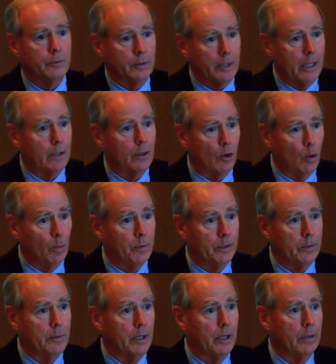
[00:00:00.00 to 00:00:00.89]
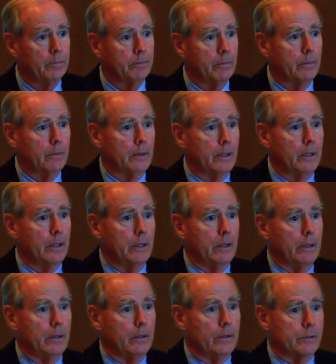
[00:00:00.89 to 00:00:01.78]
on how to open them up
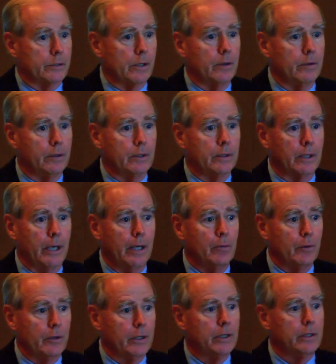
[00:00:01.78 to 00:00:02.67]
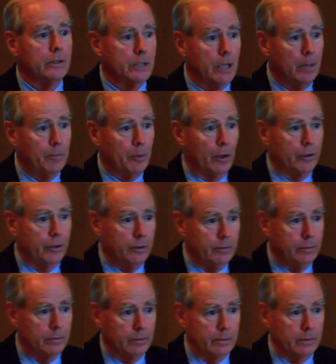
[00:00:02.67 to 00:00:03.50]
so that they will then dump on you.